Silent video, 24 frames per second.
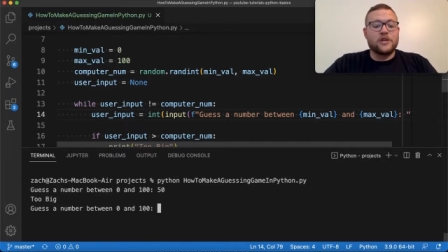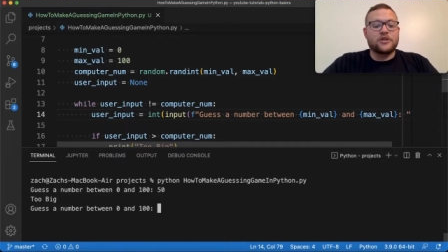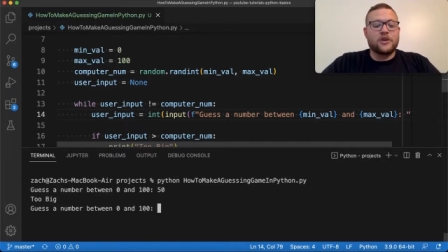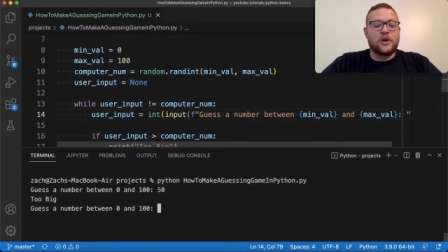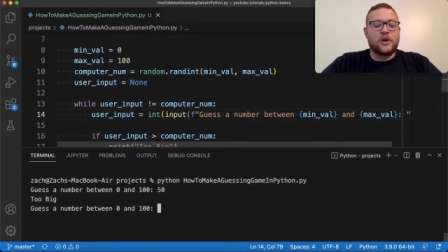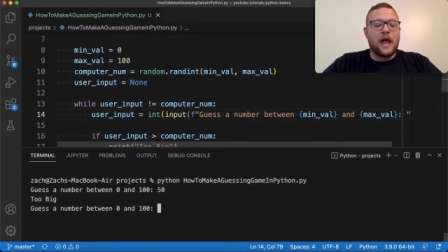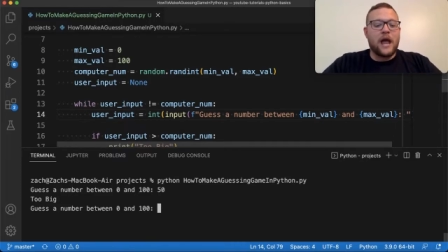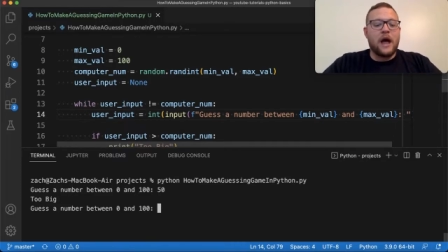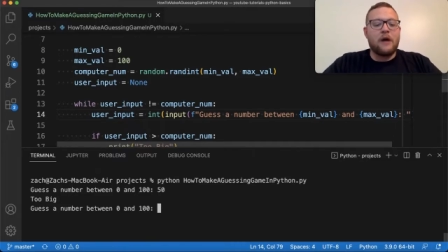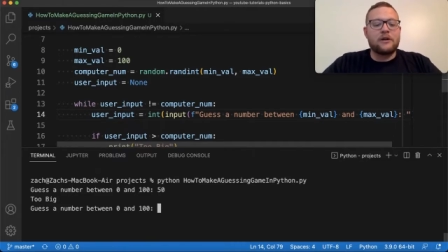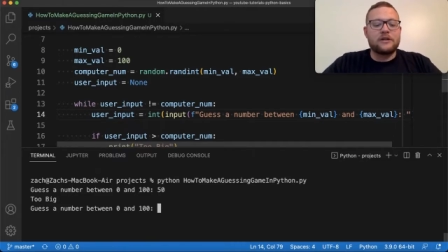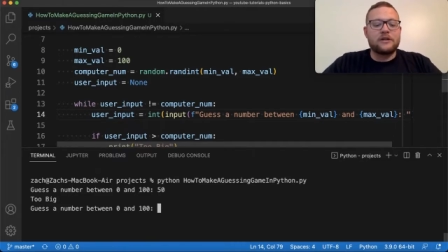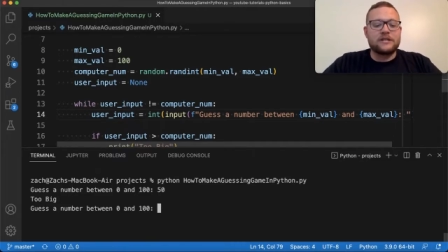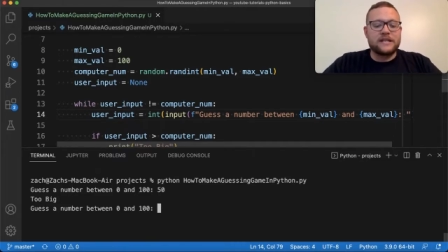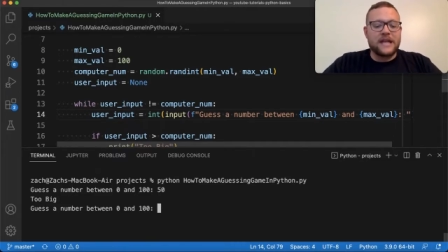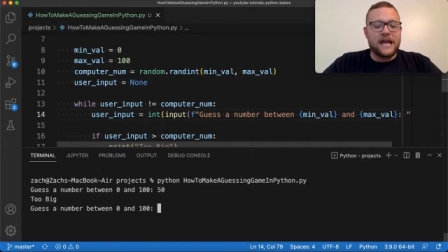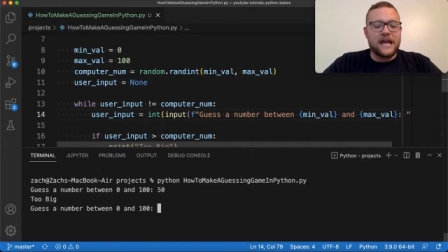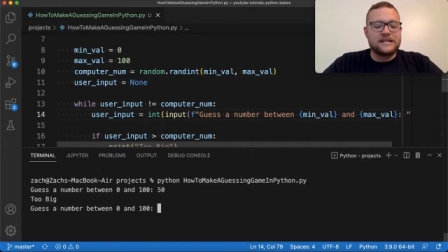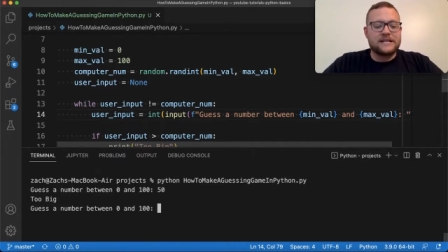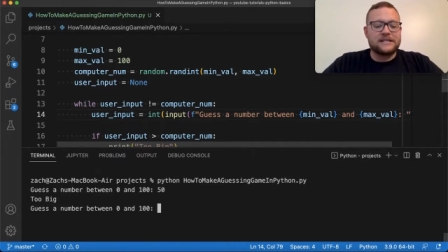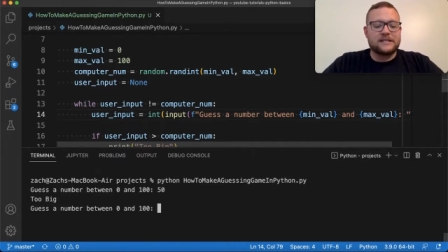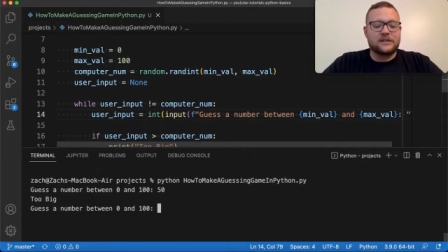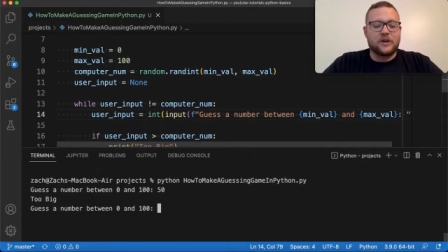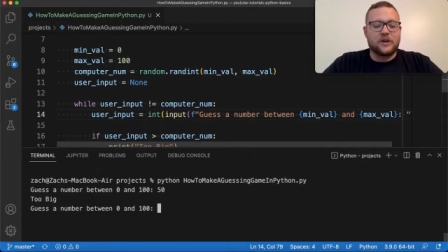So now let's
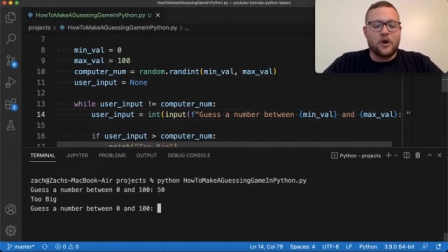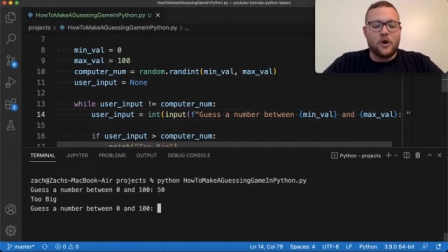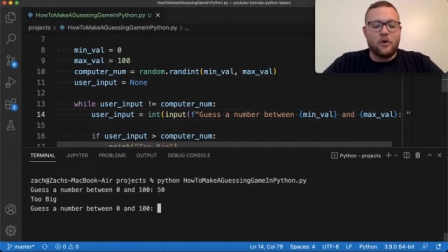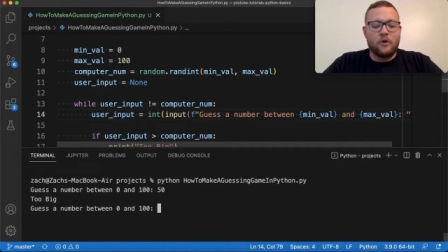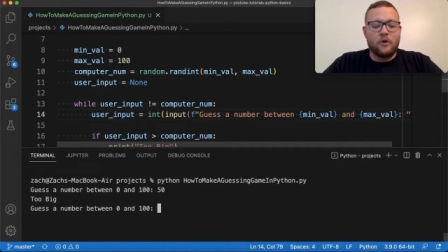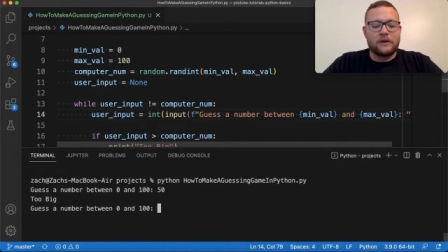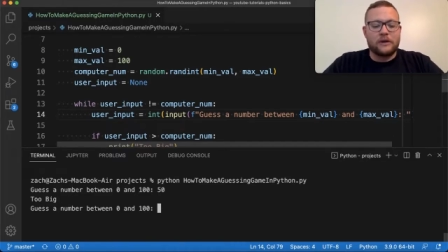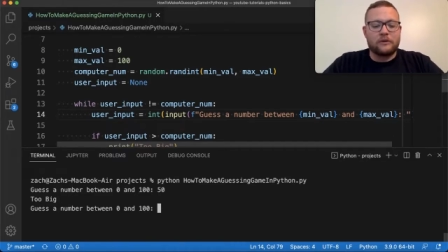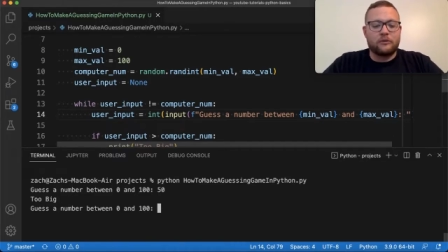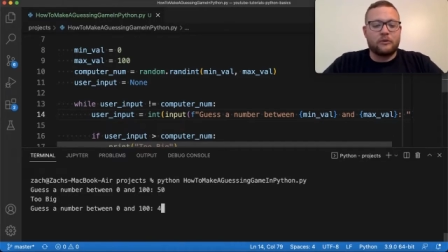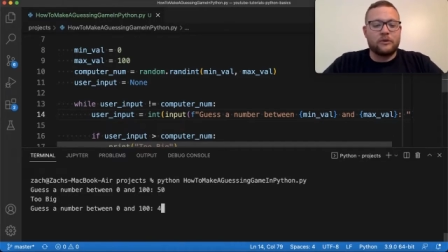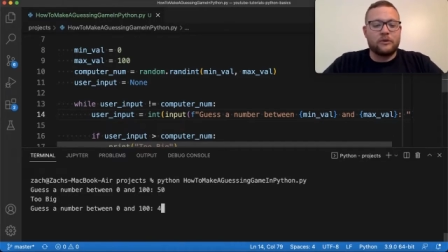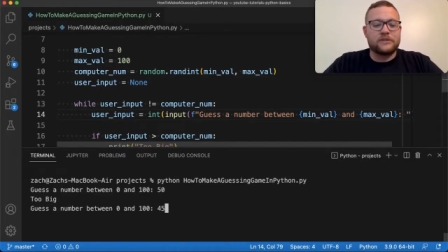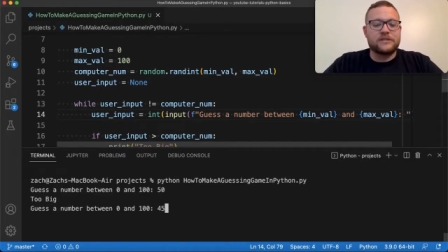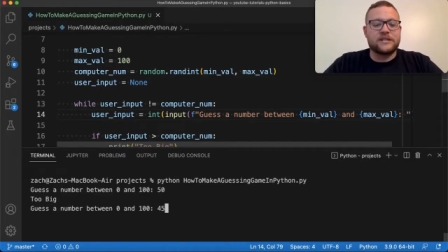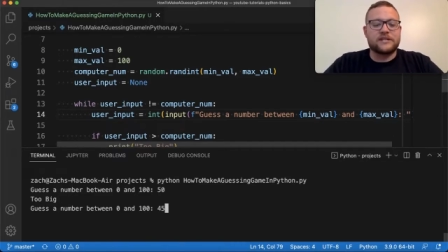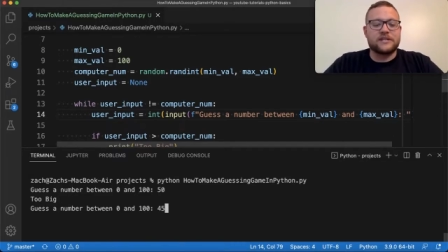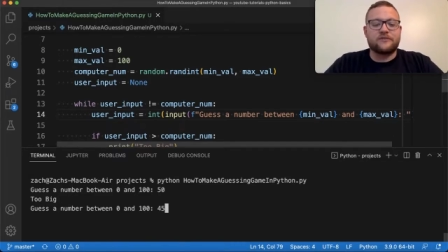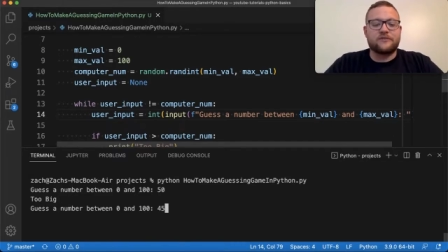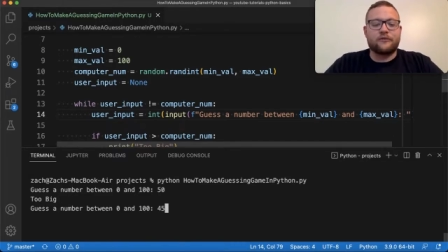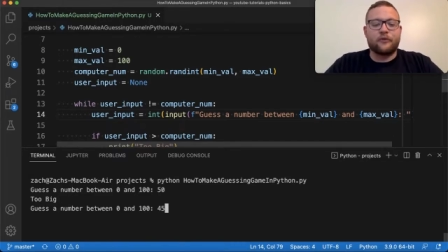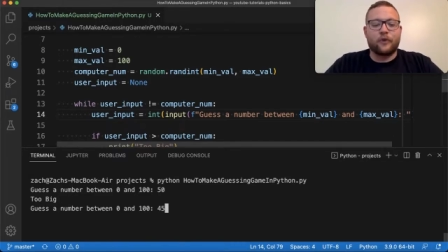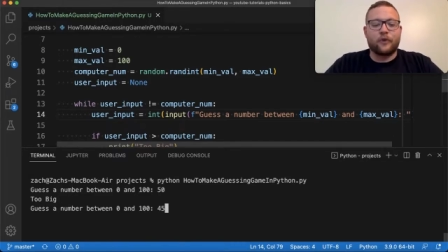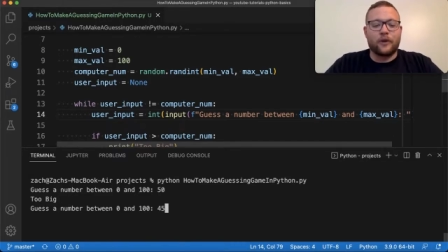guess and go, well, let's
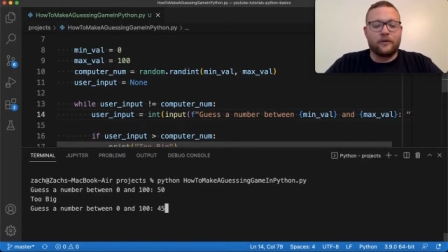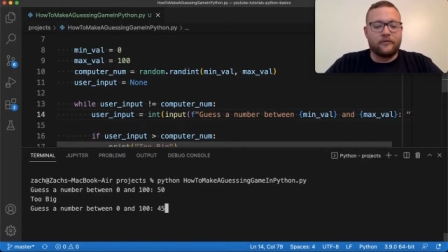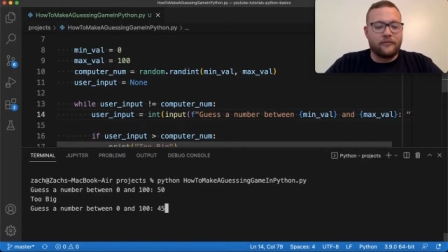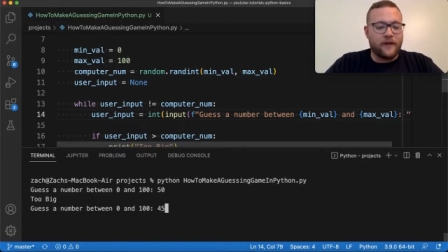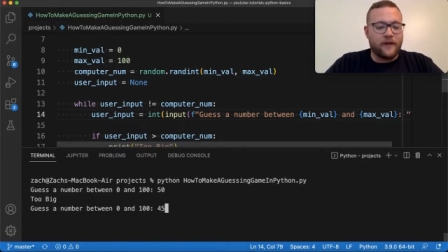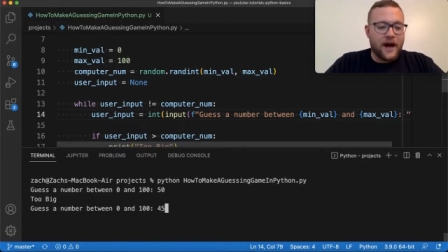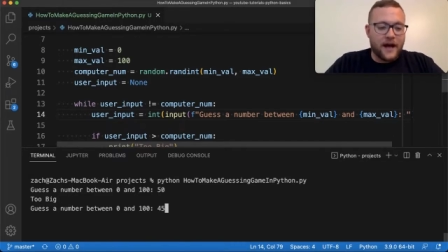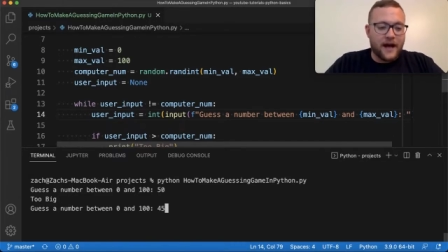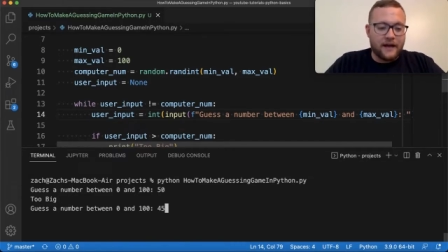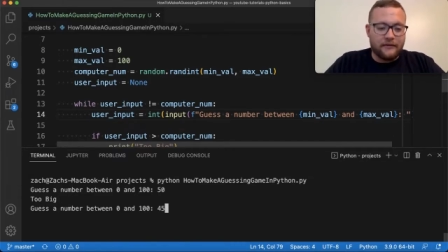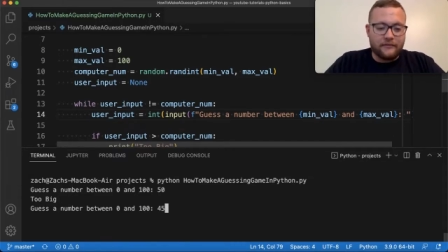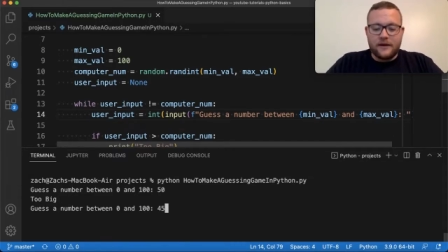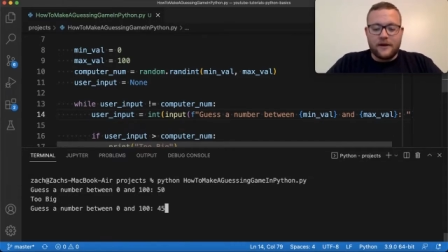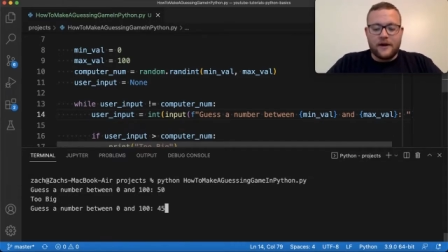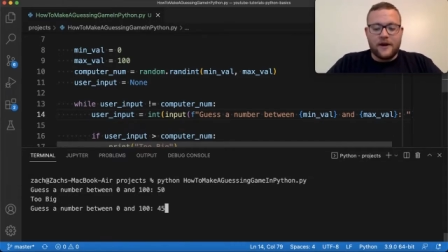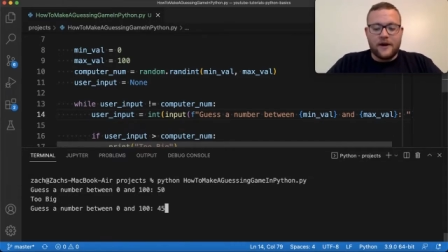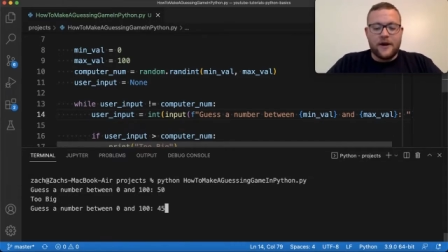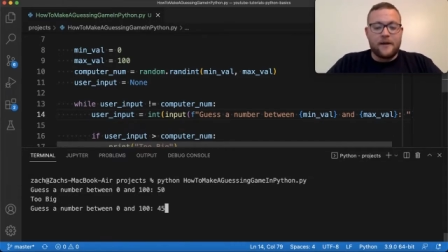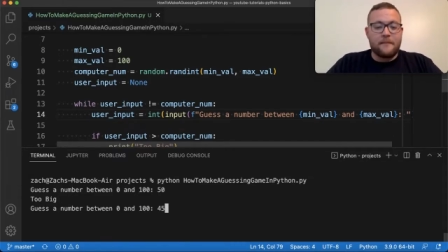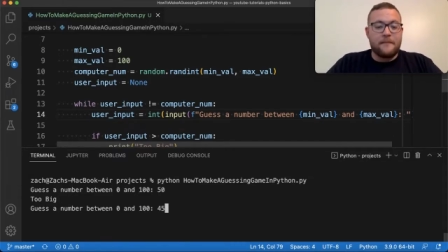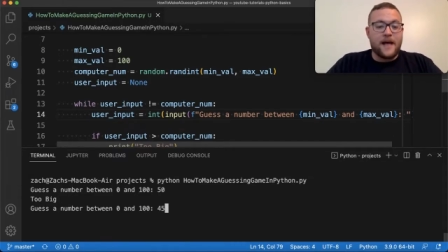guess 45. Um,